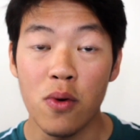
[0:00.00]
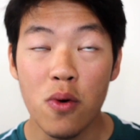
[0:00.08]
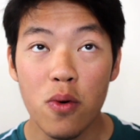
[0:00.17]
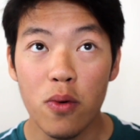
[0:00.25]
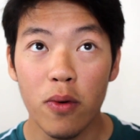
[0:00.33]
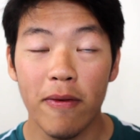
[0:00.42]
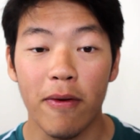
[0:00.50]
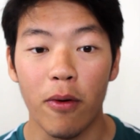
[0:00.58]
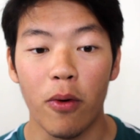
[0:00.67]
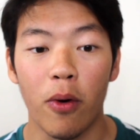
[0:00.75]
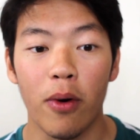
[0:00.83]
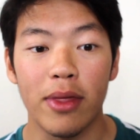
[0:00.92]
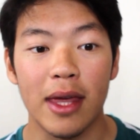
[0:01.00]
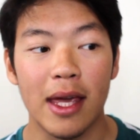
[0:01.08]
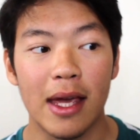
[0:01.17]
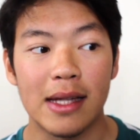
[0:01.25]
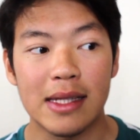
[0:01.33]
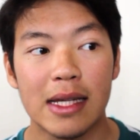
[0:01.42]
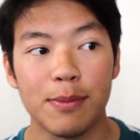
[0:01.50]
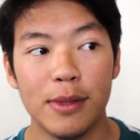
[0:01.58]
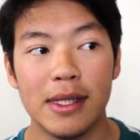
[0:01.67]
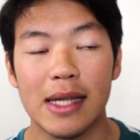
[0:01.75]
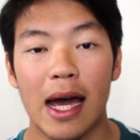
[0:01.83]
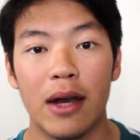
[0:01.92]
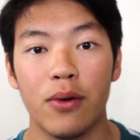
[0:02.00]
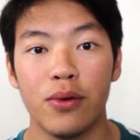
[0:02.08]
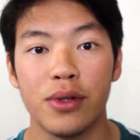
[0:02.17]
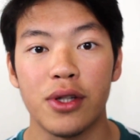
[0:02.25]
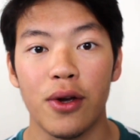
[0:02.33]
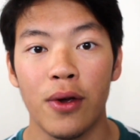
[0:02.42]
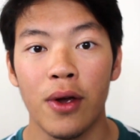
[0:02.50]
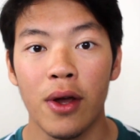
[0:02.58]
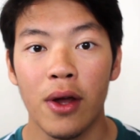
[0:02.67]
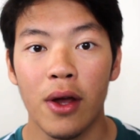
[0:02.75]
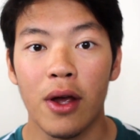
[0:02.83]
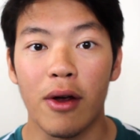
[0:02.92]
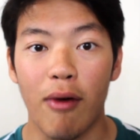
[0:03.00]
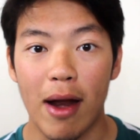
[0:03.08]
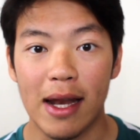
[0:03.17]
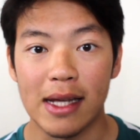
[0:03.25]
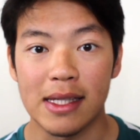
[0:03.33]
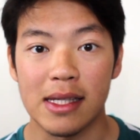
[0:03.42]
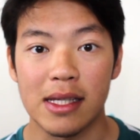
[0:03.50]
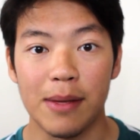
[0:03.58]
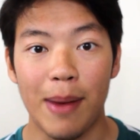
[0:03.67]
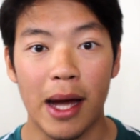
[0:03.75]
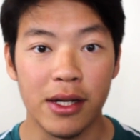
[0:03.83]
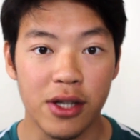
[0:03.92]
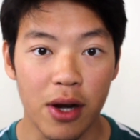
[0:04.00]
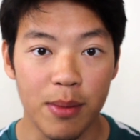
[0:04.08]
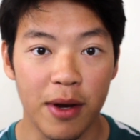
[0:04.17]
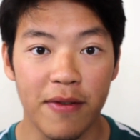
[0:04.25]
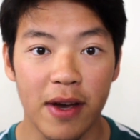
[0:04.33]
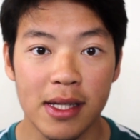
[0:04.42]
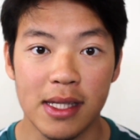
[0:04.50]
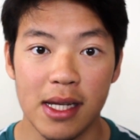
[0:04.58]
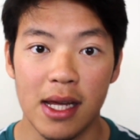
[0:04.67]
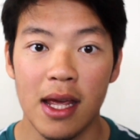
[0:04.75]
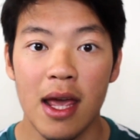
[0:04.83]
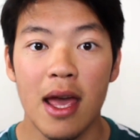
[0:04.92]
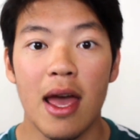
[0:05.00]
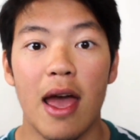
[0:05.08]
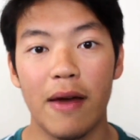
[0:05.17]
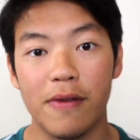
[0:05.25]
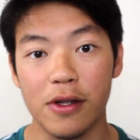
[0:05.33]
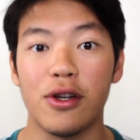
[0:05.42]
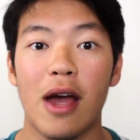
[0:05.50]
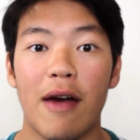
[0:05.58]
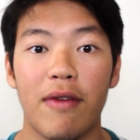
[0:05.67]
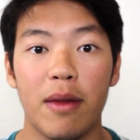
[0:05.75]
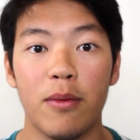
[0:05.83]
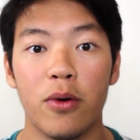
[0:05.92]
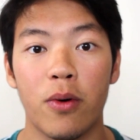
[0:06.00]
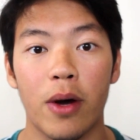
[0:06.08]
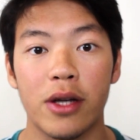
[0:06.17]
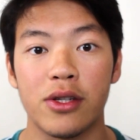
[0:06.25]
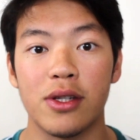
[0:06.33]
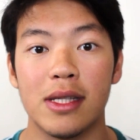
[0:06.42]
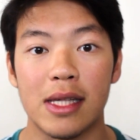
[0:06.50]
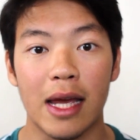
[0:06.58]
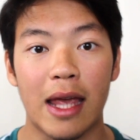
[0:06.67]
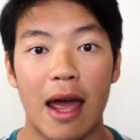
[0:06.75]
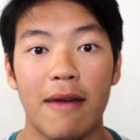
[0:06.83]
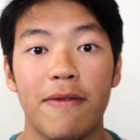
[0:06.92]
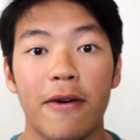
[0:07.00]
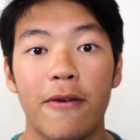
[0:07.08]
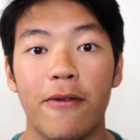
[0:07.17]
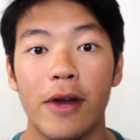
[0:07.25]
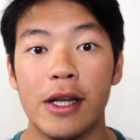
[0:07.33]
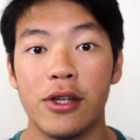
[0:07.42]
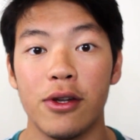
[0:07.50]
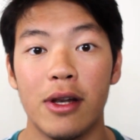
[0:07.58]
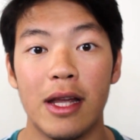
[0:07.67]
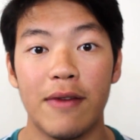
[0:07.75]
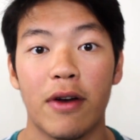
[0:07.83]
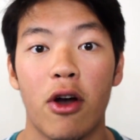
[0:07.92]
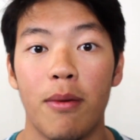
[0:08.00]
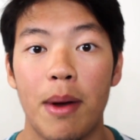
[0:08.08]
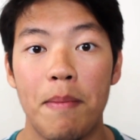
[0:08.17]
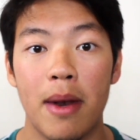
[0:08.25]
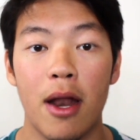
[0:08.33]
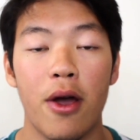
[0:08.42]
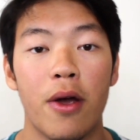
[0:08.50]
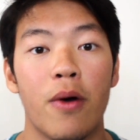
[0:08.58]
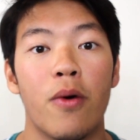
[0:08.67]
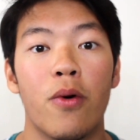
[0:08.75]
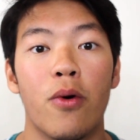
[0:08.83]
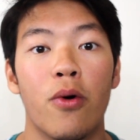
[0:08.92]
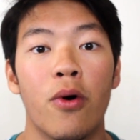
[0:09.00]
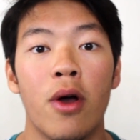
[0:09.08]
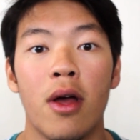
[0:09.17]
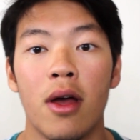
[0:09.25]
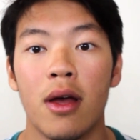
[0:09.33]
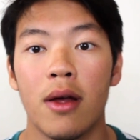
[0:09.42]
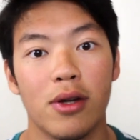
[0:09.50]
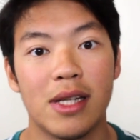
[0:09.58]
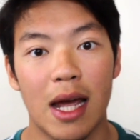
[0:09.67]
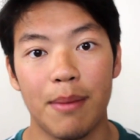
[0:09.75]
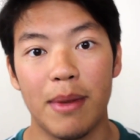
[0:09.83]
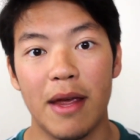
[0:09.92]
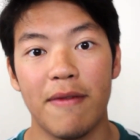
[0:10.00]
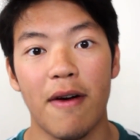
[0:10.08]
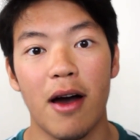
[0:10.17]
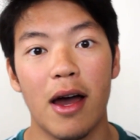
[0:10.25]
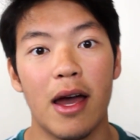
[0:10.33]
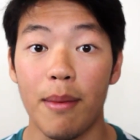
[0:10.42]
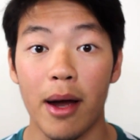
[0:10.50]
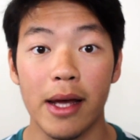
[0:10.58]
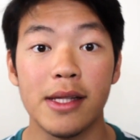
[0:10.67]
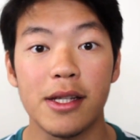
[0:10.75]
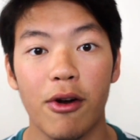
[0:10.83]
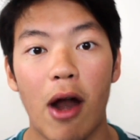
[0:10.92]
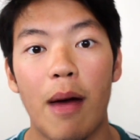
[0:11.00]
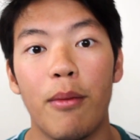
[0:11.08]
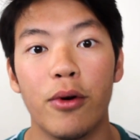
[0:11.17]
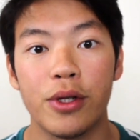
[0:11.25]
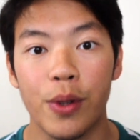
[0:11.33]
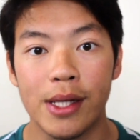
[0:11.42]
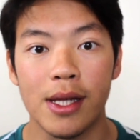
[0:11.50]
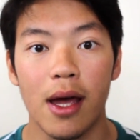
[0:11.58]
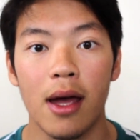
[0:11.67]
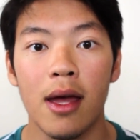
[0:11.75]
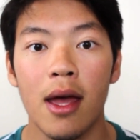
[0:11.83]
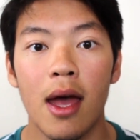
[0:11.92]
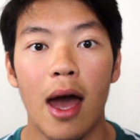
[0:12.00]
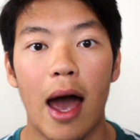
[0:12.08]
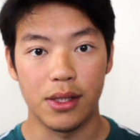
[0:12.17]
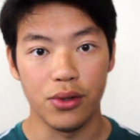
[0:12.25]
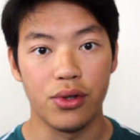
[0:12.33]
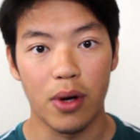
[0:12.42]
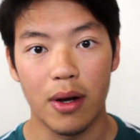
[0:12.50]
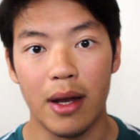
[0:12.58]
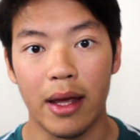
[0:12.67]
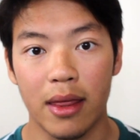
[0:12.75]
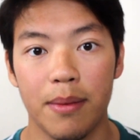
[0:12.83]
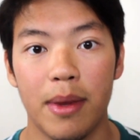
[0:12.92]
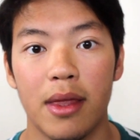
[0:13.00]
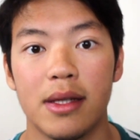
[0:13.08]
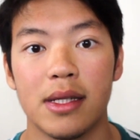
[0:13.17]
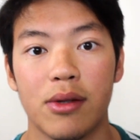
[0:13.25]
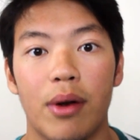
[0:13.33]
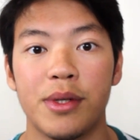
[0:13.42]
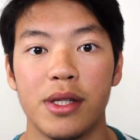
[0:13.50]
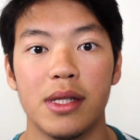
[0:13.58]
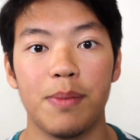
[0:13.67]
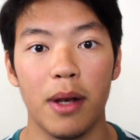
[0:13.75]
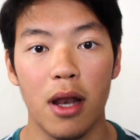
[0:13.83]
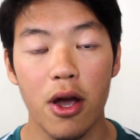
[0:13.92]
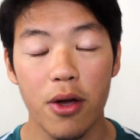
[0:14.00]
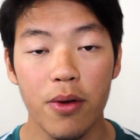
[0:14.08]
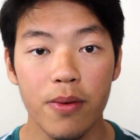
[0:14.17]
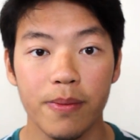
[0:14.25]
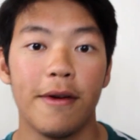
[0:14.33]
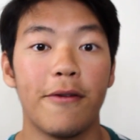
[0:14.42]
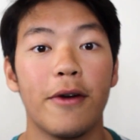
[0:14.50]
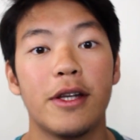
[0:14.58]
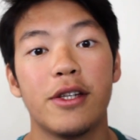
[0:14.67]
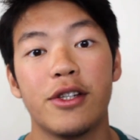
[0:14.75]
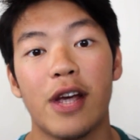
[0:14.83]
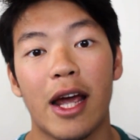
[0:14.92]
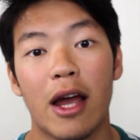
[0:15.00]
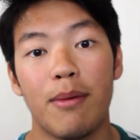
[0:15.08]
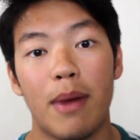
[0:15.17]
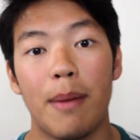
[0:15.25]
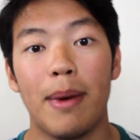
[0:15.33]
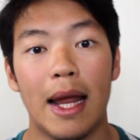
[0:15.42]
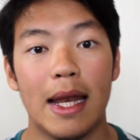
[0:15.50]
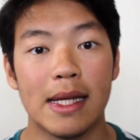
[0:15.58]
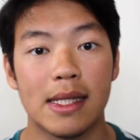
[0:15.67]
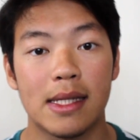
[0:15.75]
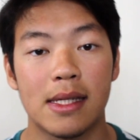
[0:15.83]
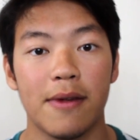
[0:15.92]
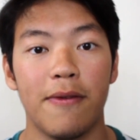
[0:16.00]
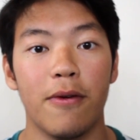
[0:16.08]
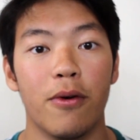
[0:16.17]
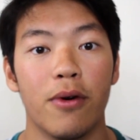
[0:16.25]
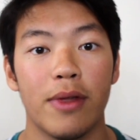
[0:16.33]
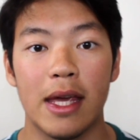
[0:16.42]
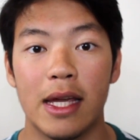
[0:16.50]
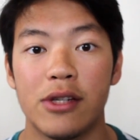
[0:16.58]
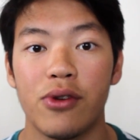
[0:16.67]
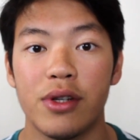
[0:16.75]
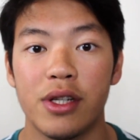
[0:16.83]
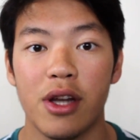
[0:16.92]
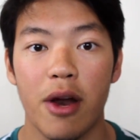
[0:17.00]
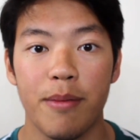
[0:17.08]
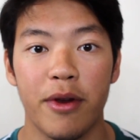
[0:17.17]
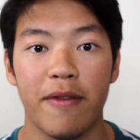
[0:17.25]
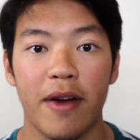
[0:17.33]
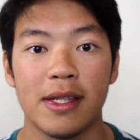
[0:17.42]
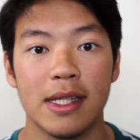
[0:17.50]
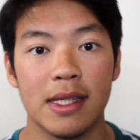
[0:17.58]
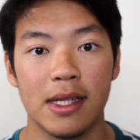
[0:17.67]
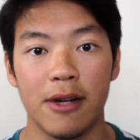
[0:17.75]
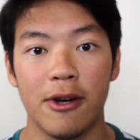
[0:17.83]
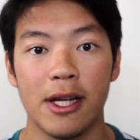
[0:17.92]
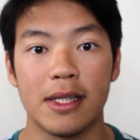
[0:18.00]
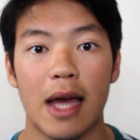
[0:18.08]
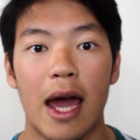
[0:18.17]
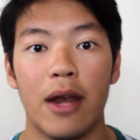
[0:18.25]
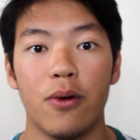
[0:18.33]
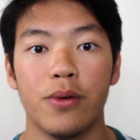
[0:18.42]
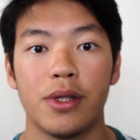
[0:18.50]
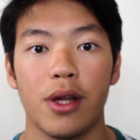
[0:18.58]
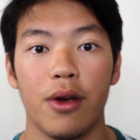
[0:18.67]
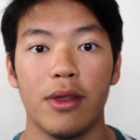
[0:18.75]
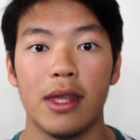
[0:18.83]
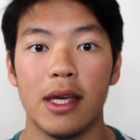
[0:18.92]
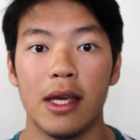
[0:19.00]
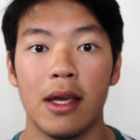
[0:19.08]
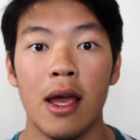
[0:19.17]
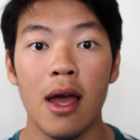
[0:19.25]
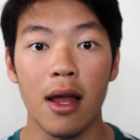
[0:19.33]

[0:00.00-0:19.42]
all for the assessment and also grading system at Durham University. If you do have any more questions, again, feel free to leave a comment below or contact me via my Instagram or Twitter. As usual, I'll link them in the descriptions below. Feel free to check out my playlists for the Intro to Durham University series and also the